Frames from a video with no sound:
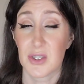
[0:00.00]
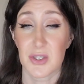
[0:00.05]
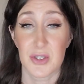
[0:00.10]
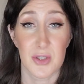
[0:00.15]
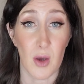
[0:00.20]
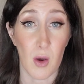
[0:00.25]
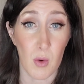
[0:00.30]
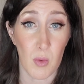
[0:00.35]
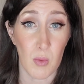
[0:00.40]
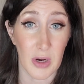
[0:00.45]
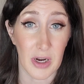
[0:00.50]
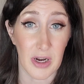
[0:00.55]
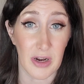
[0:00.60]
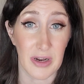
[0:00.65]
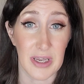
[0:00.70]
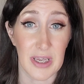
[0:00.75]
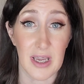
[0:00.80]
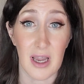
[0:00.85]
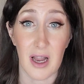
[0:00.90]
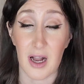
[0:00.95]
don't
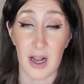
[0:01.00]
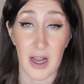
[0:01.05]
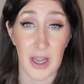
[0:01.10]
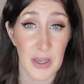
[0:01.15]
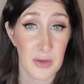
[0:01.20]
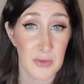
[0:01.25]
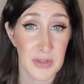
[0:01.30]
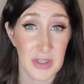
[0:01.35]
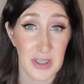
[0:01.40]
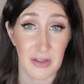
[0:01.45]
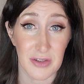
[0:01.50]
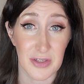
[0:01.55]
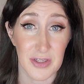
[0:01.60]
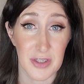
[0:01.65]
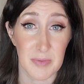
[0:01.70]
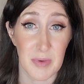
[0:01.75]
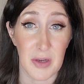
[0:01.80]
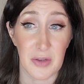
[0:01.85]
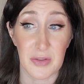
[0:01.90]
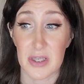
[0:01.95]
worry. I only
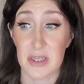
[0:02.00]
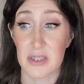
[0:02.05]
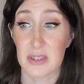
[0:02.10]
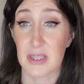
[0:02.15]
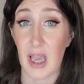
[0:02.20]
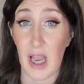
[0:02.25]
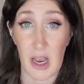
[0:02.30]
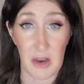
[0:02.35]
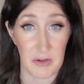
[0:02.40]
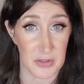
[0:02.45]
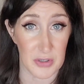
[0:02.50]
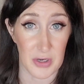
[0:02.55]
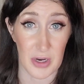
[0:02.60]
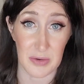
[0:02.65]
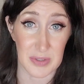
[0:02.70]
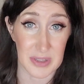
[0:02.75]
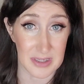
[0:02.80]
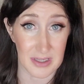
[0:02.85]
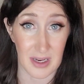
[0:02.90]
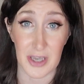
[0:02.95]
learned about this after I
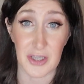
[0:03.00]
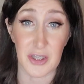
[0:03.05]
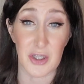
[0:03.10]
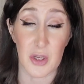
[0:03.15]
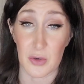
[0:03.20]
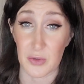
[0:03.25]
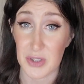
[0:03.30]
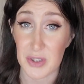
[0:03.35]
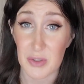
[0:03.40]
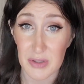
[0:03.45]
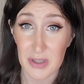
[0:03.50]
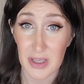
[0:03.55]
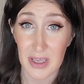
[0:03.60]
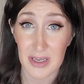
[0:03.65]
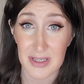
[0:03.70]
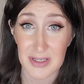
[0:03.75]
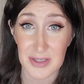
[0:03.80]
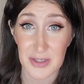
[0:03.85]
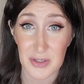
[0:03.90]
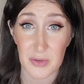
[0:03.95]
was diagnosed with
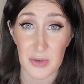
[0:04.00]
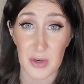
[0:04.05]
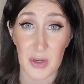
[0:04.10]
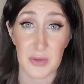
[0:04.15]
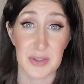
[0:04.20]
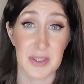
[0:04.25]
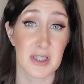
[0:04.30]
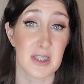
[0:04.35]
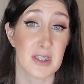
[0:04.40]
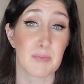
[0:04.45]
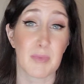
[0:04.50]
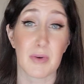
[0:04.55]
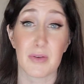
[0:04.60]
lichen sclerosus.